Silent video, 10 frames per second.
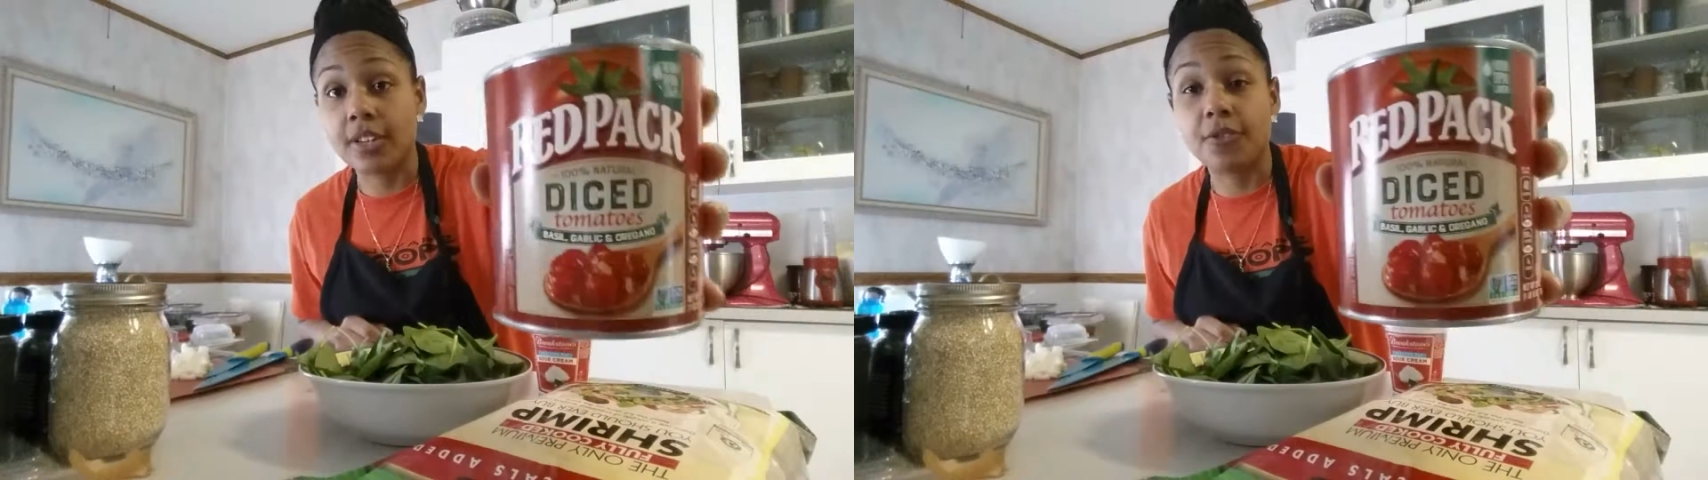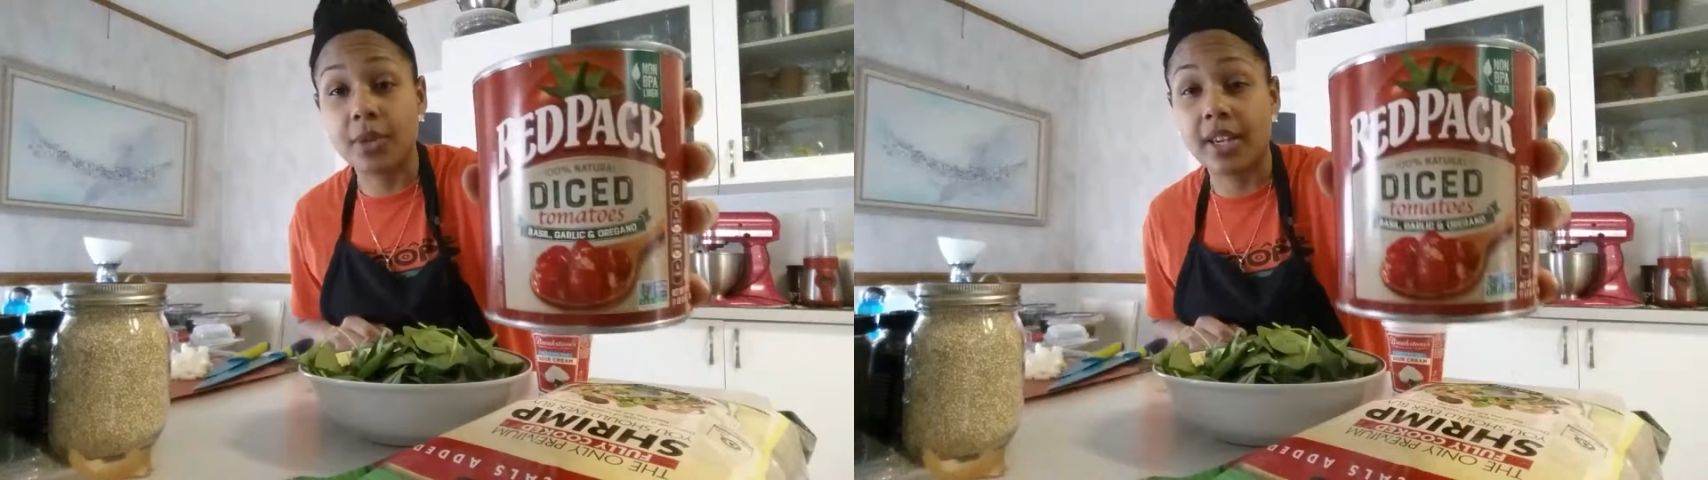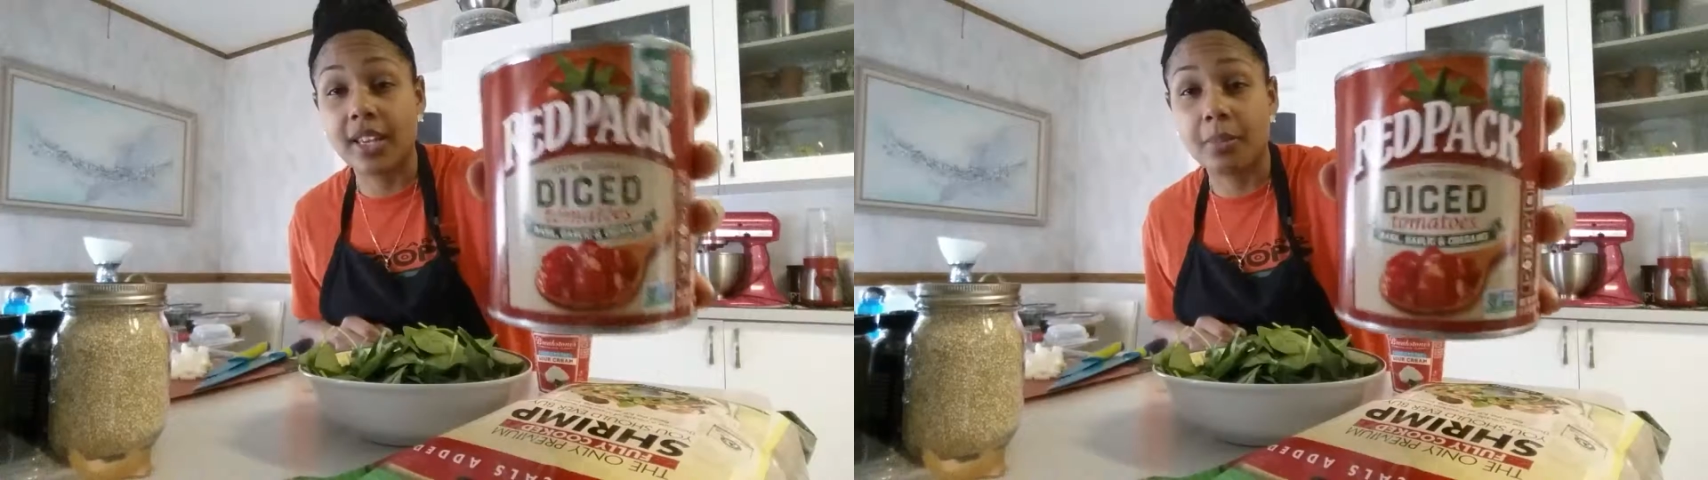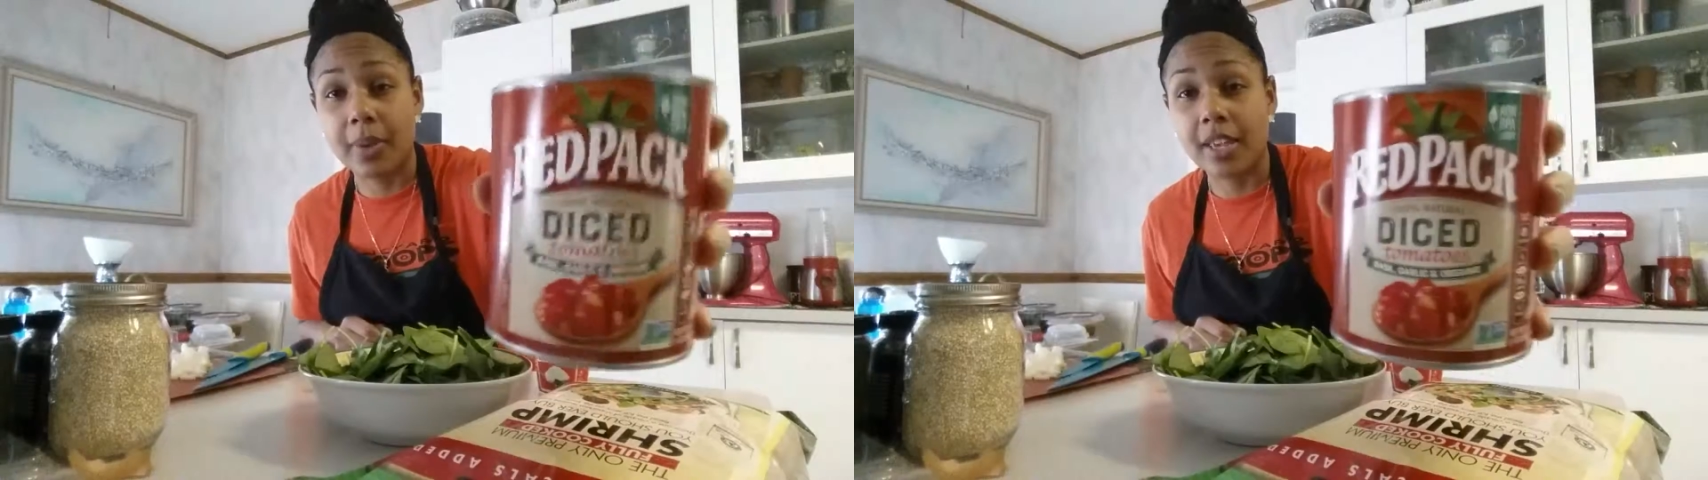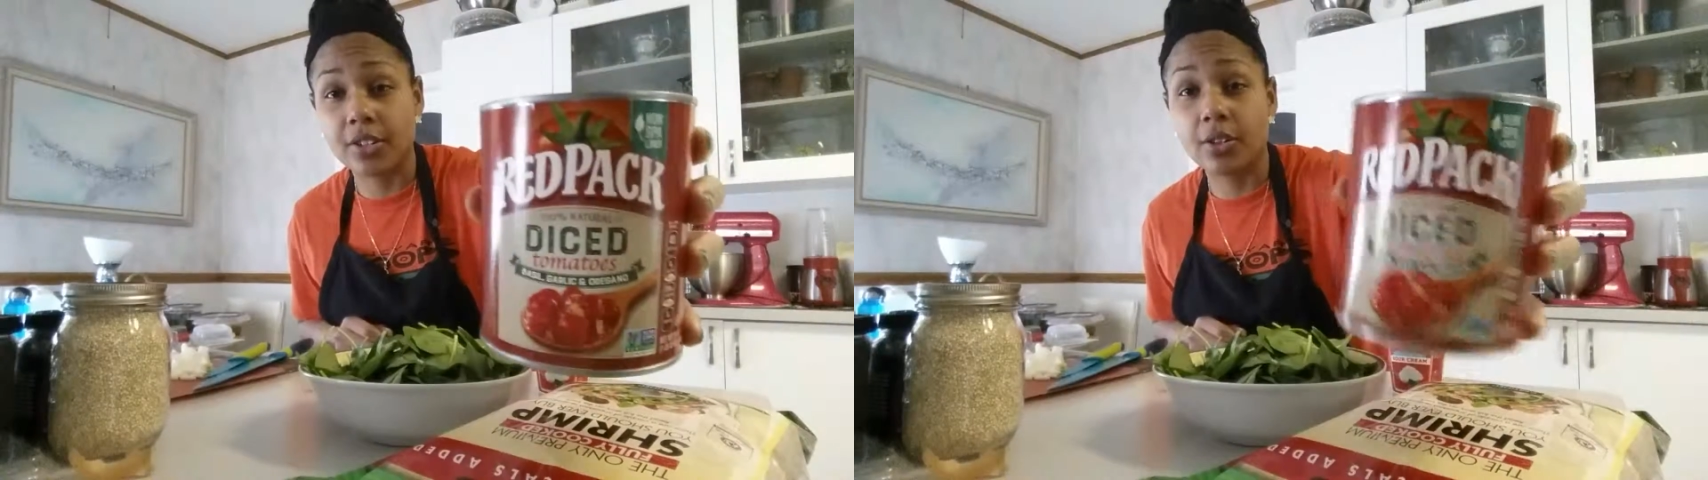and if you can get the
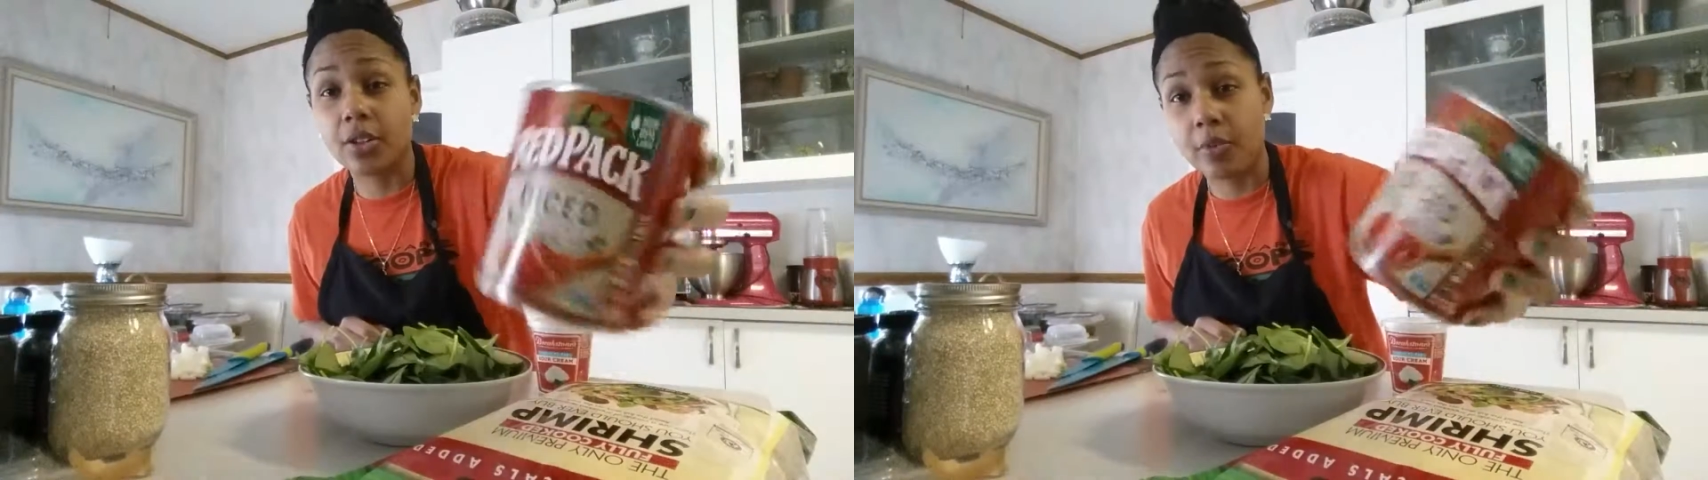basil and